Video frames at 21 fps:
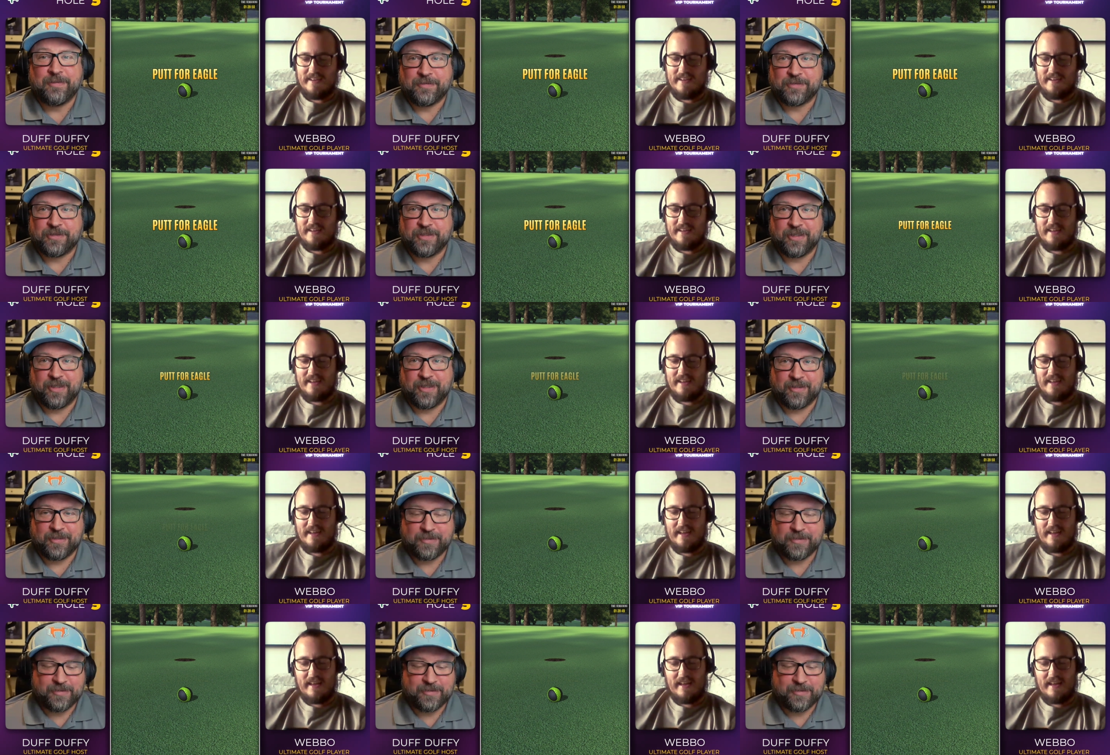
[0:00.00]

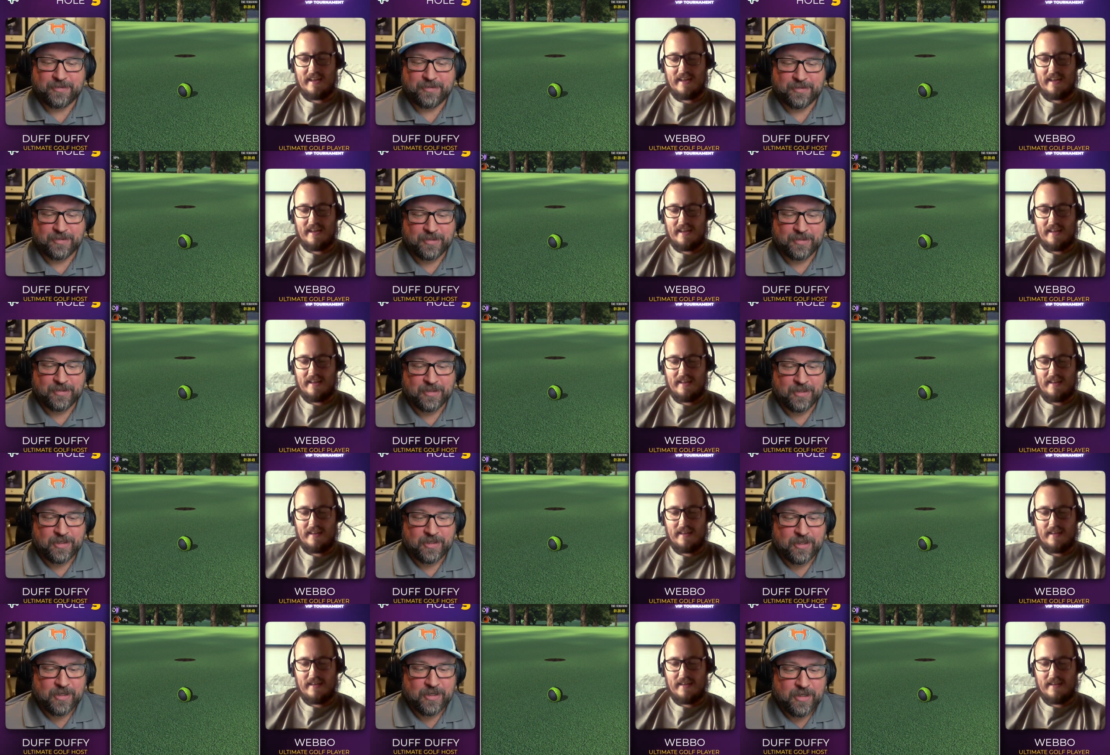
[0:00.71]
Speaker 1: jealous.
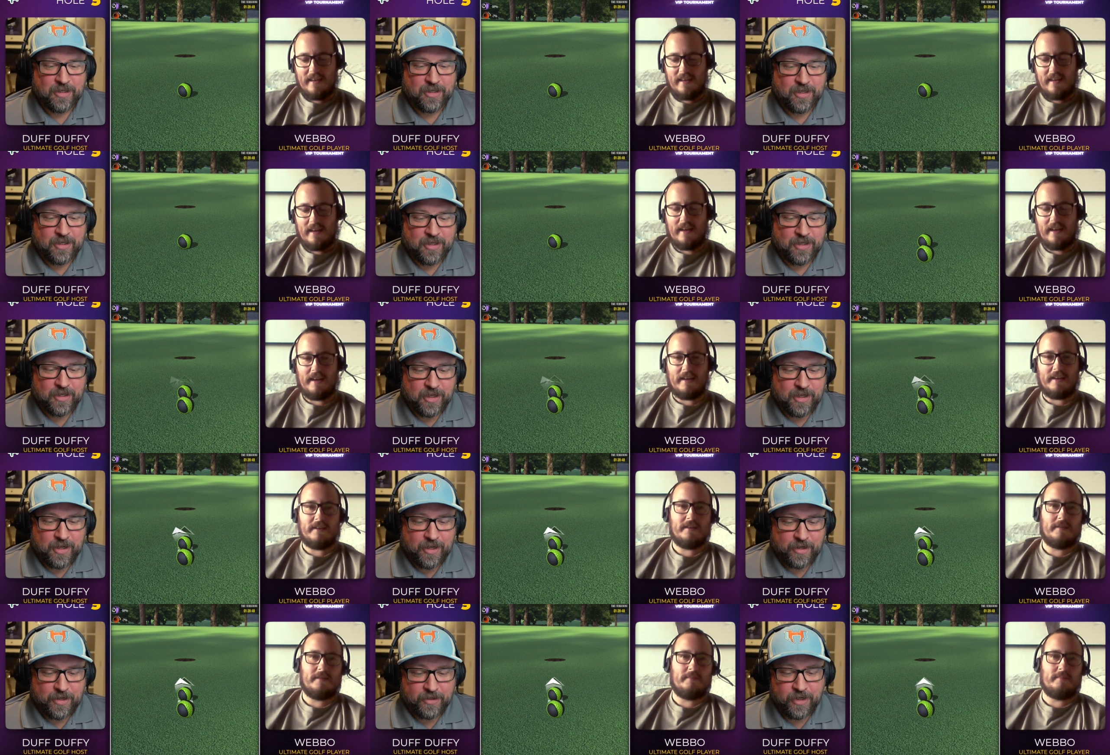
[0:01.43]

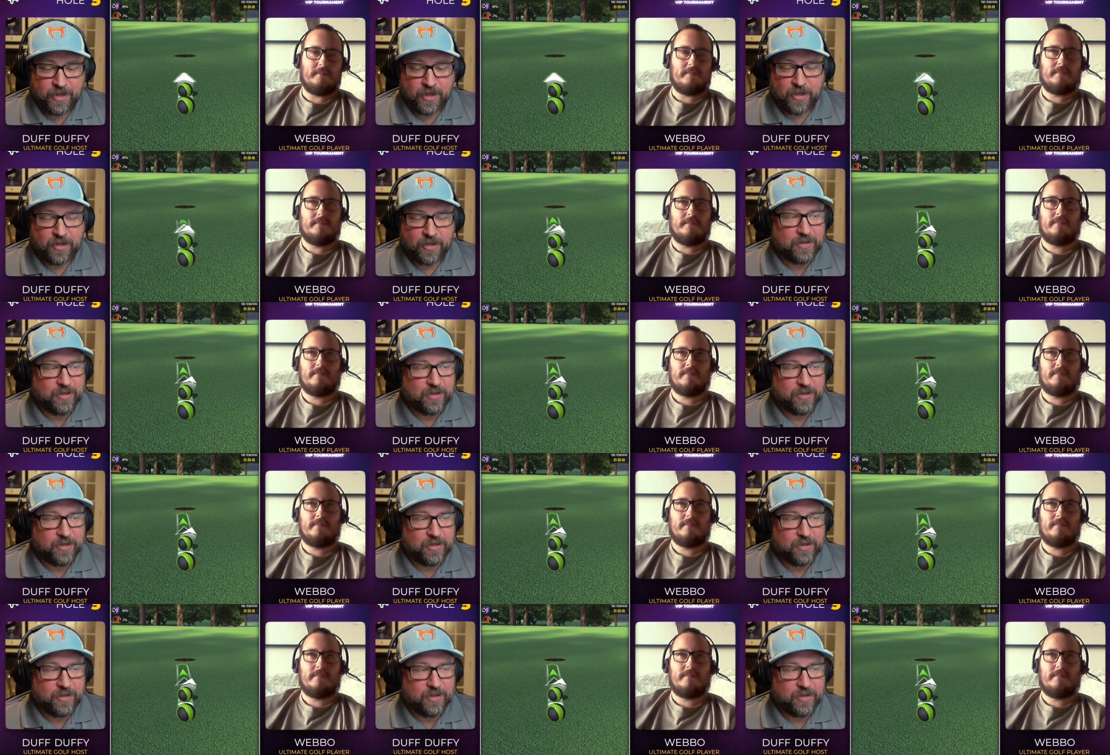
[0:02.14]
I um,